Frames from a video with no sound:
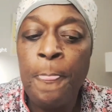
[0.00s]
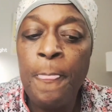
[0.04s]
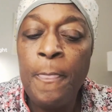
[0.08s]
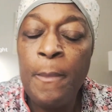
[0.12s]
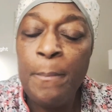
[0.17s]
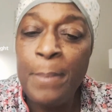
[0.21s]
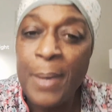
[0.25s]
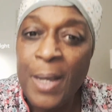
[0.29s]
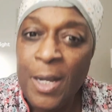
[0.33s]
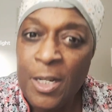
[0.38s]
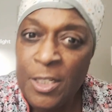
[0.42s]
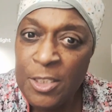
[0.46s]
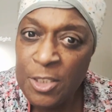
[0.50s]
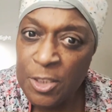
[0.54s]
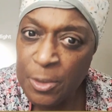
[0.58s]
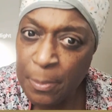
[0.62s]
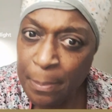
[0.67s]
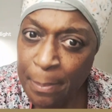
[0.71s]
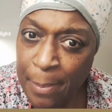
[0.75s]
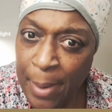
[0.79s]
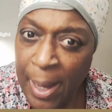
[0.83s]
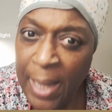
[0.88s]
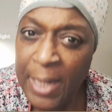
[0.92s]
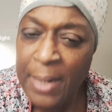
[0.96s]
because the
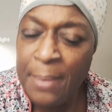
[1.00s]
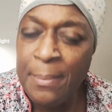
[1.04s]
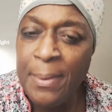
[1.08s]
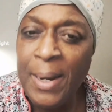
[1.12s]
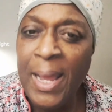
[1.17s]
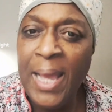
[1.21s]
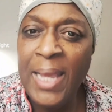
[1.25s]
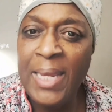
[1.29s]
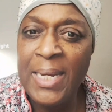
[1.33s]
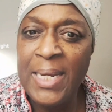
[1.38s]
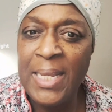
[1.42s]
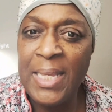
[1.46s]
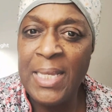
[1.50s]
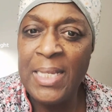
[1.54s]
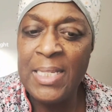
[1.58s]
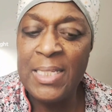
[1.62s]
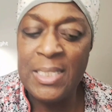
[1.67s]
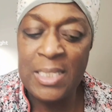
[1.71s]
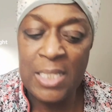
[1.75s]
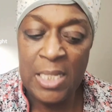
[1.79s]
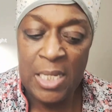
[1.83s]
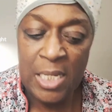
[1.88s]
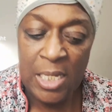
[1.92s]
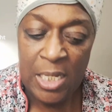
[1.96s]
bottom line
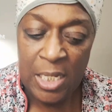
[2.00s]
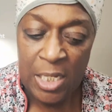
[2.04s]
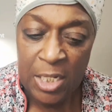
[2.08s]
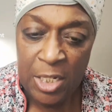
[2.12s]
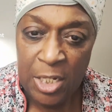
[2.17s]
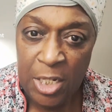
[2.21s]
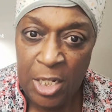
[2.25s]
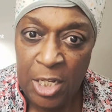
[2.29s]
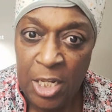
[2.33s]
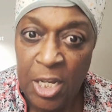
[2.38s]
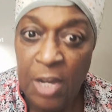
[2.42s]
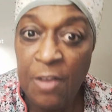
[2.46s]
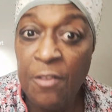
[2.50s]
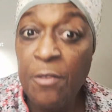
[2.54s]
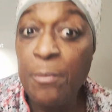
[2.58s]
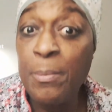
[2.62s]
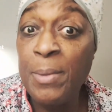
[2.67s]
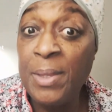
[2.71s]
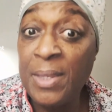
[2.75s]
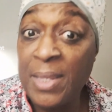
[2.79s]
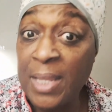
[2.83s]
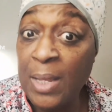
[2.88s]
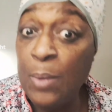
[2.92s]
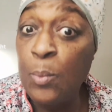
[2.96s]
is the
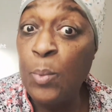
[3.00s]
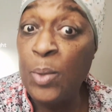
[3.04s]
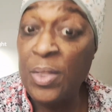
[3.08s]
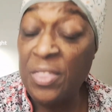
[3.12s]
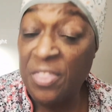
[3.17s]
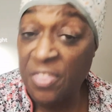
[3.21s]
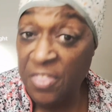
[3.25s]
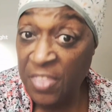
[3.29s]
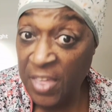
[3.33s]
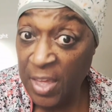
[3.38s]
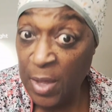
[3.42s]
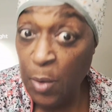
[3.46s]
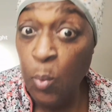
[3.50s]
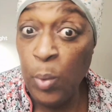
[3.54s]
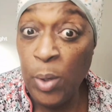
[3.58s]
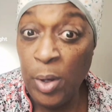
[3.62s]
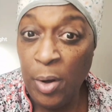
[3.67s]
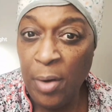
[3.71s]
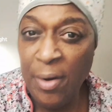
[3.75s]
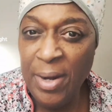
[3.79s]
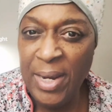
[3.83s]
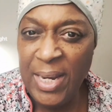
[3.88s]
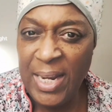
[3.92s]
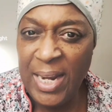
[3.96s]
government that we think we
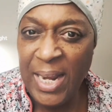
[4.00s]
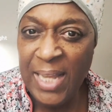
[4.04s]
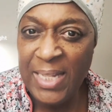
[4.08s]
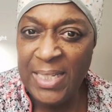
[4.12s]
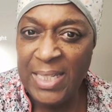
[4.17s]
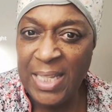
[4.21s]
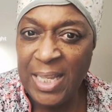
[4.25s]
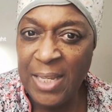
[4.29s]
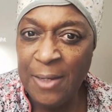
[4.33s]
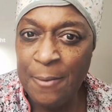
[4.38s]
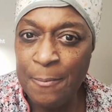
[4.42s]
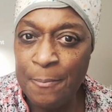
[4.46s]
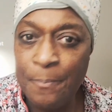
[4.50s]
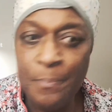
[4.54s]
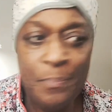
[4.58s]
are electing,